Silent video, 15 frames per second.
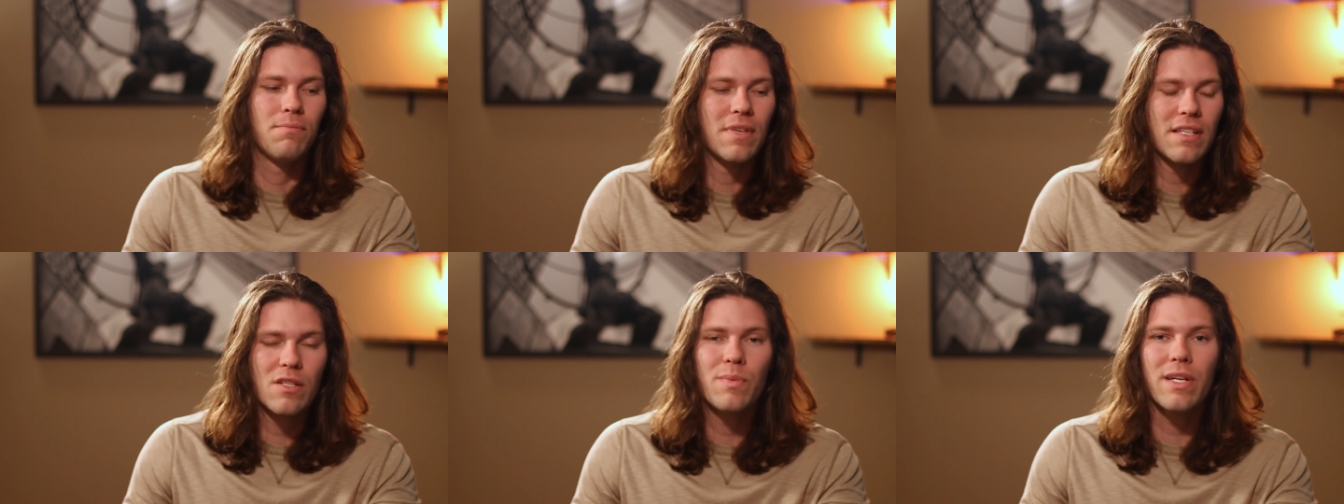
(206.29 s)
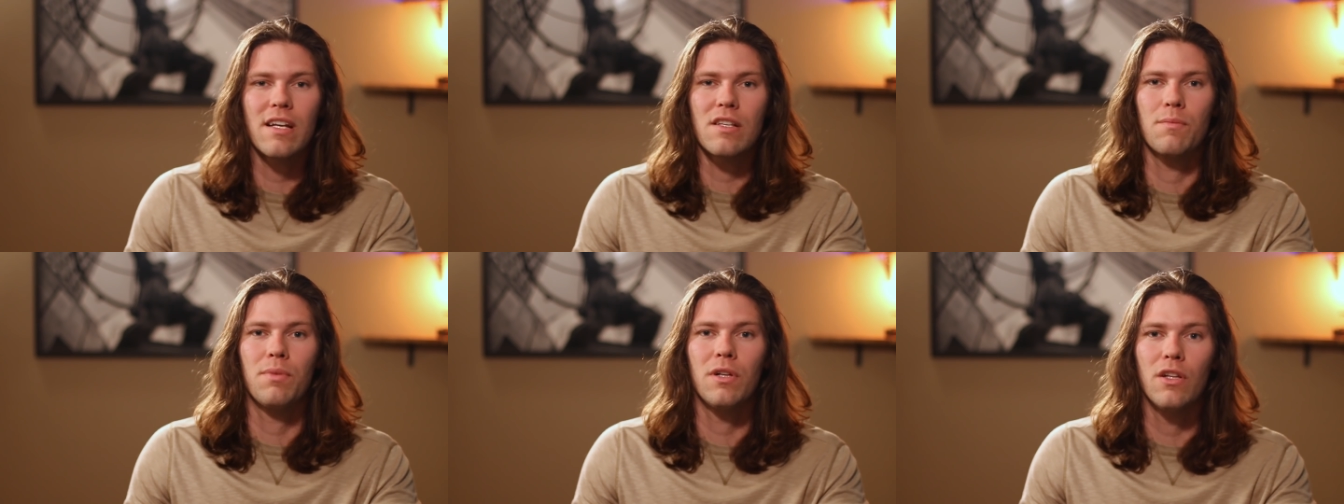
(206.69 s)
This is
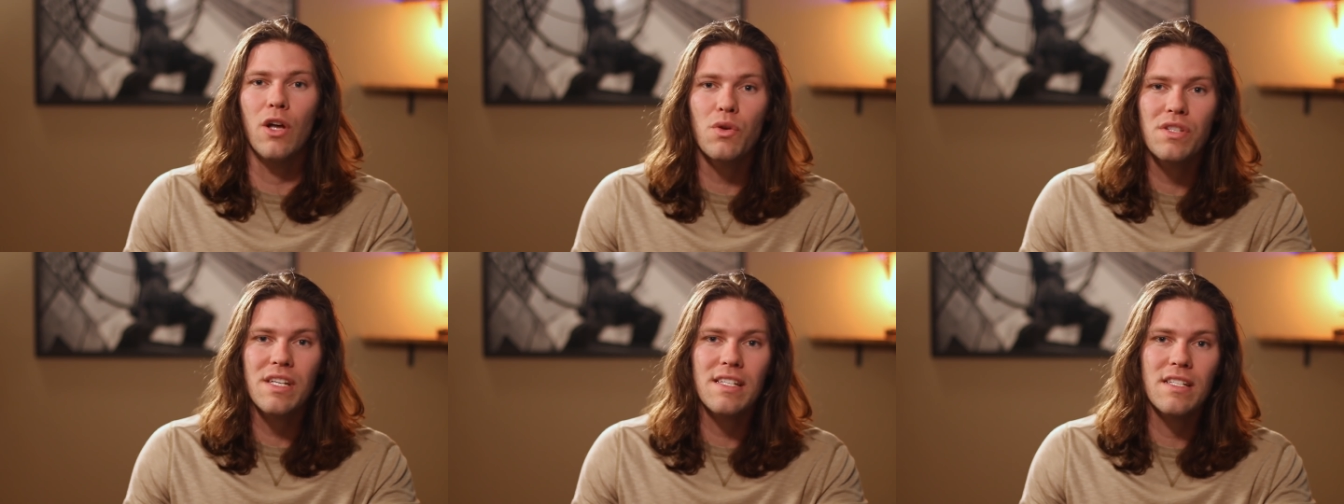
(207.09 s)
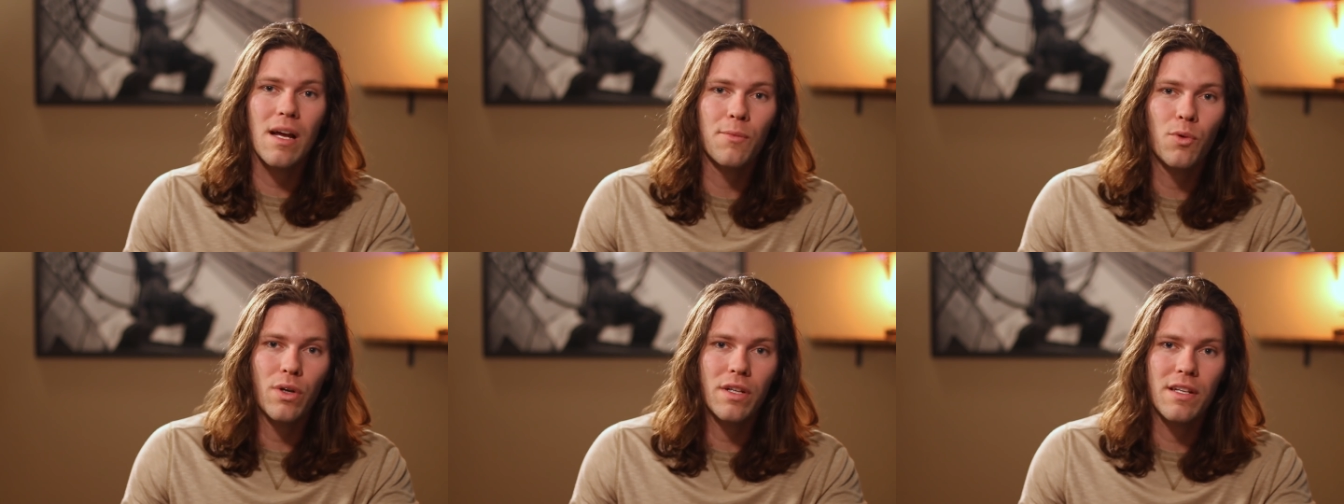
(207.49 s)
because Pelosi's
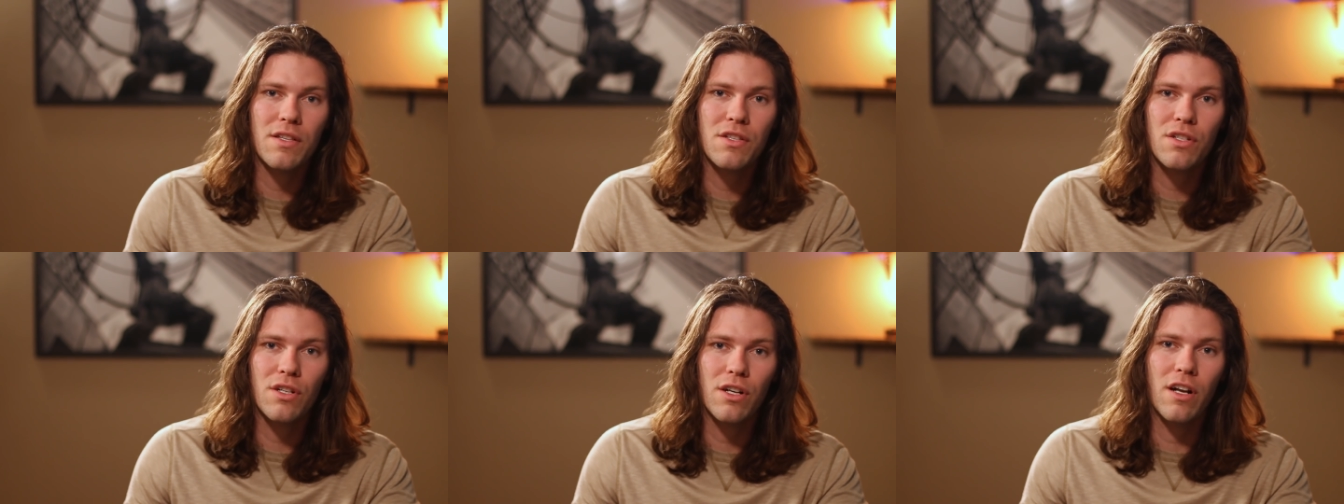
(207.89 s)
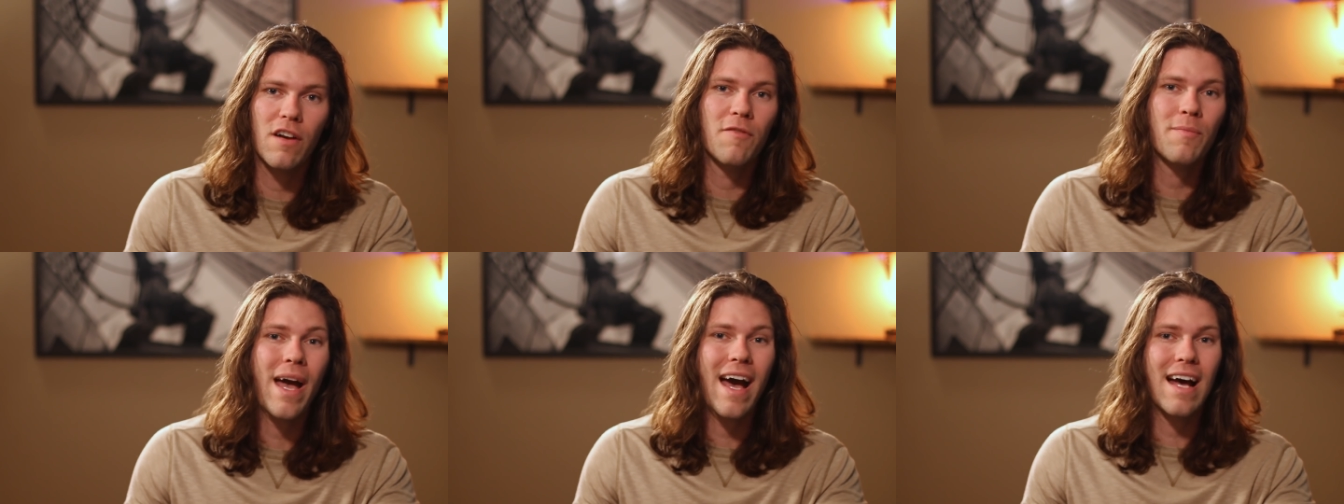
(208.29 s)
number one concern
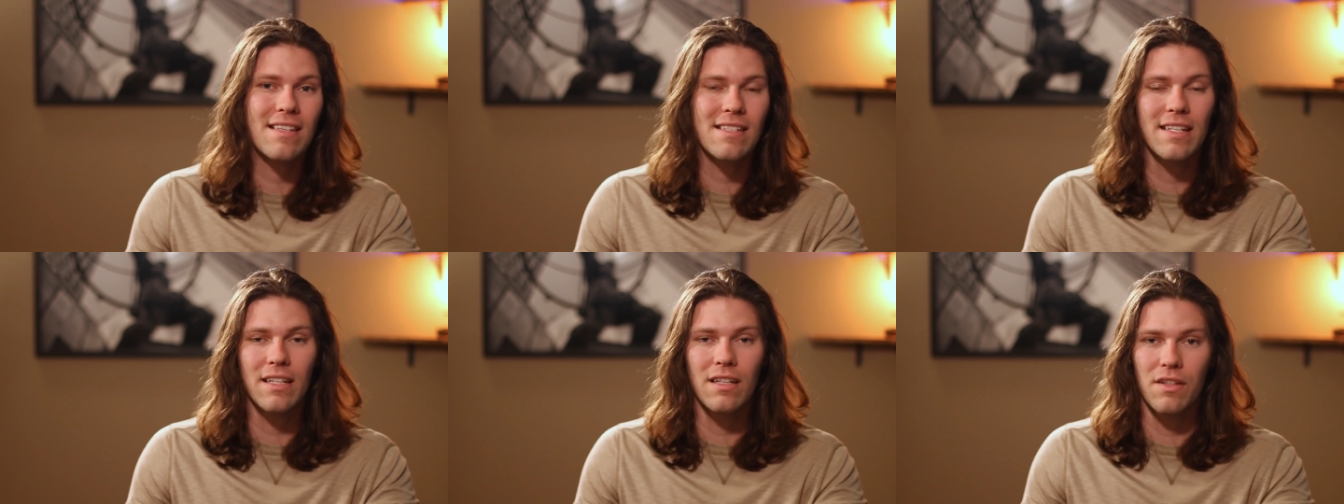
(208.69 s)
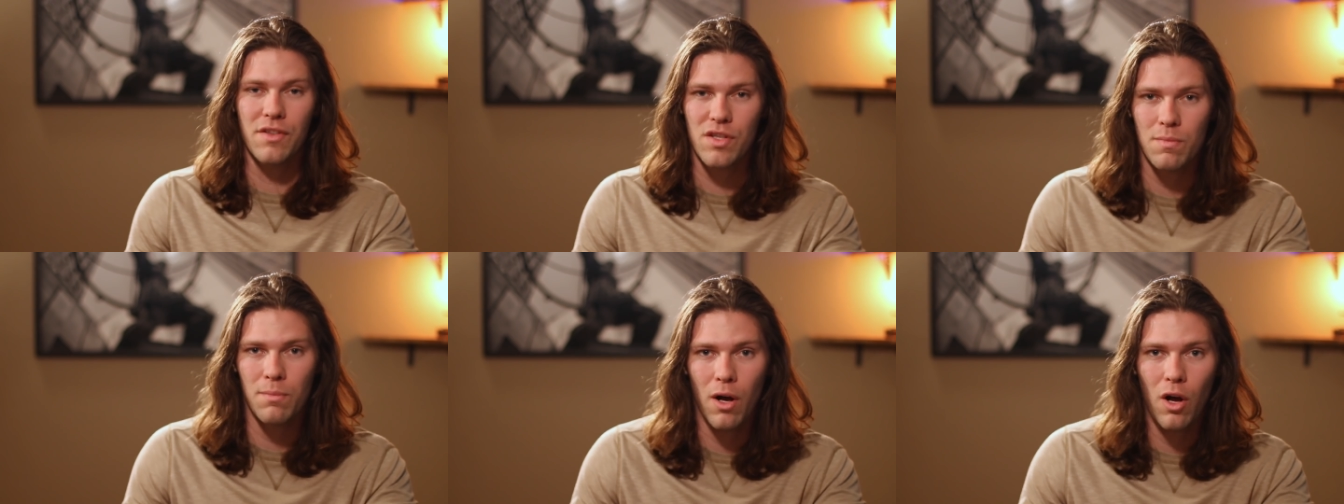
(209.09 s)
of passing a
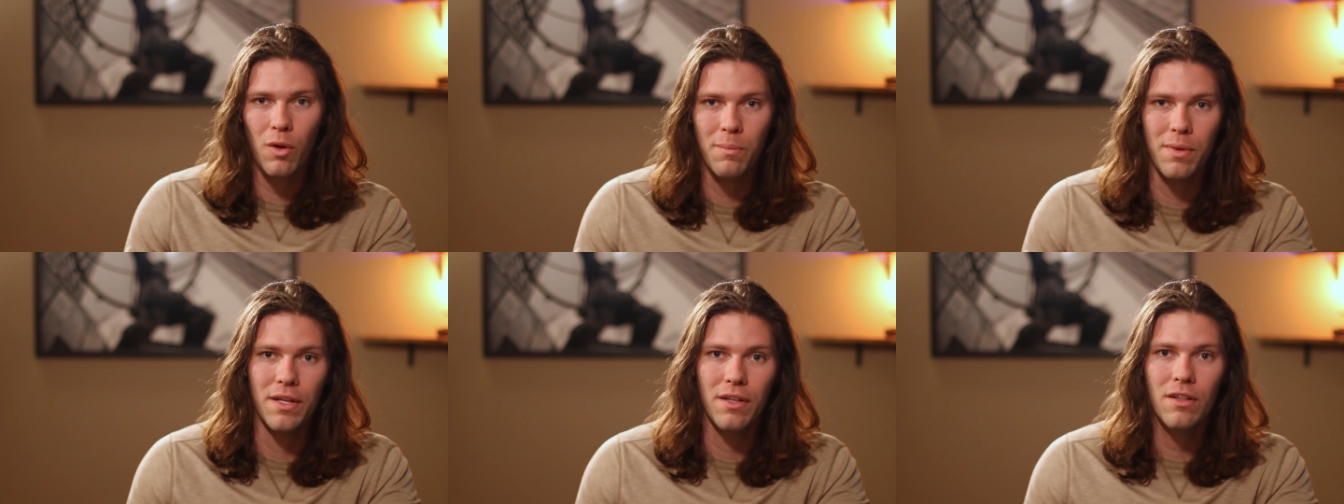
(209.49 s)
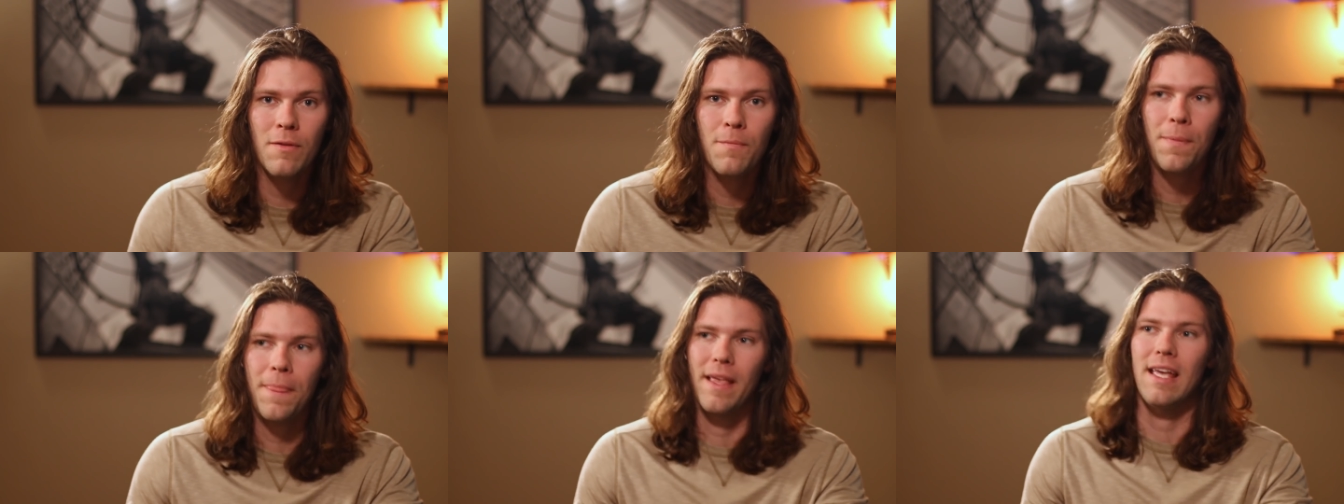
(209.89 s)
small bill